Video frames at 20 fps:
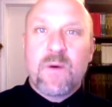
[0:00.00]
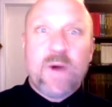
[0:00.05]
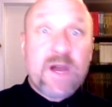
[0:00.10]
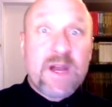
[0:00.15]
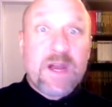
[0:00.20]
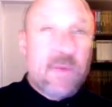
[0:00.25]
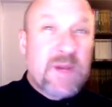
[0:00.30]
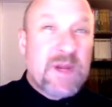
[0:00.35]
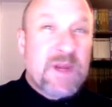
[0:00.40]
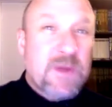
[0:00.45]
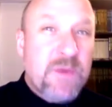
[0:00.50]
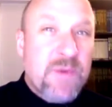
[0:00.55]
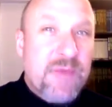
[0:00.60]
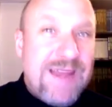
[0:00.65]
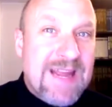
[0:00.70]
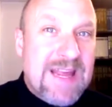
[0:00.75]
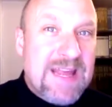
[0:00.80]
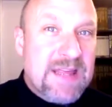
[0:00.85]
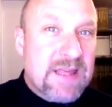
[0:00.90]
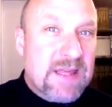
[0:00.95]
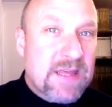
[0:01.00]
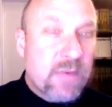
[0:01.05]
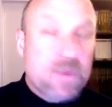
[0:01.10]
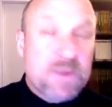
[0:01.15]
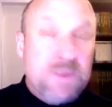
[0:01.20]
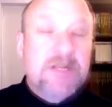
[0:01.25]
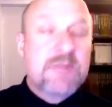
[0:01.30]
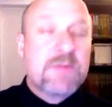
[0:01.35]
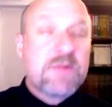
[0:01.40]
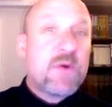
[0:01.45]
Why do we do
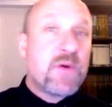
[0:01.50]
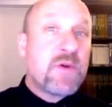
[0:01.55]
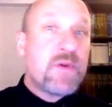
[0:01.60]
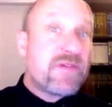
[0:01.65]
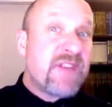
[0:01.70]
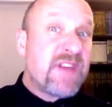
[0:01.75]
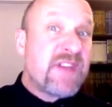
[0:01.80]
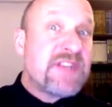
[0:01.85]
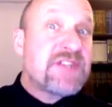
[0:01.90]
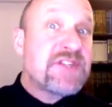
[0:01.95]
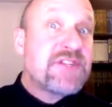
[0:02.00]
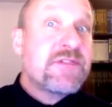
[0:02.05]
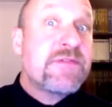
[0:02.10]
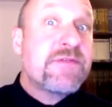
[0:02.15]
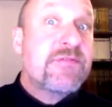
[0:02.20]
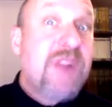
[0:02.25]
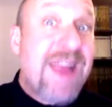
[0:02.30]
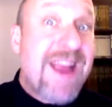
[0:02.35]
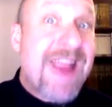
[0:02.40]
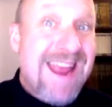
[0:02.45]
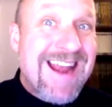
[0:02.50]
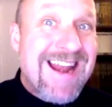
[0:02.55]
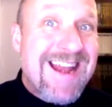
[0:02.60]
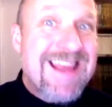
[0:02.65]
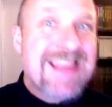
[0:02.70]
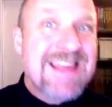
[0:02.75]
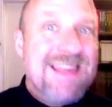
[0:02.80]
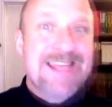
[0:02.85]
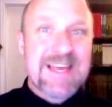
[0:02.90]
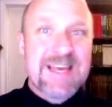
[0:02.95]
anything? What's our motivation for
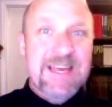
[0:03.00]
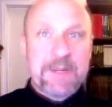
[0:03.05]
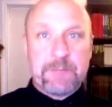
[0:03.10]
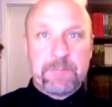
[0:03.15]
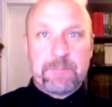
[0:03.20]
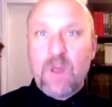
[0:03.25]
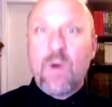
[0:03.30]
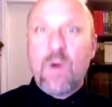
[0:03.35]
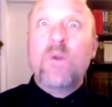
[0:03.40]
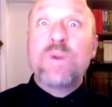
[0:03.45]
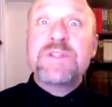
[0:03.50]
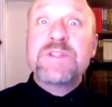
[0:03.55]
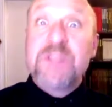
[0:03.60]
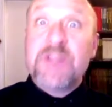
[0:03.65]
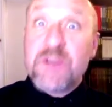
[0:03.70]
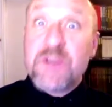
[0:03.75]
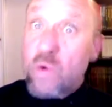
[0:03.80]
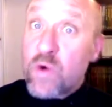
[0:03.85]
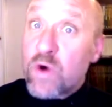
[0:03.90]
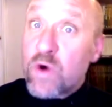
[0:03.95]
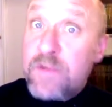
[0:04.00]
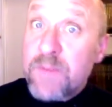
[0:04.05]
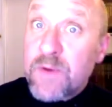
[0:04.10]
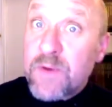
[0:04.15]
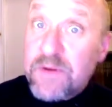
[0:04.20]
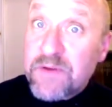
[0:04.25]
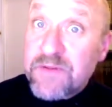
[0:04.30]
anything? What's your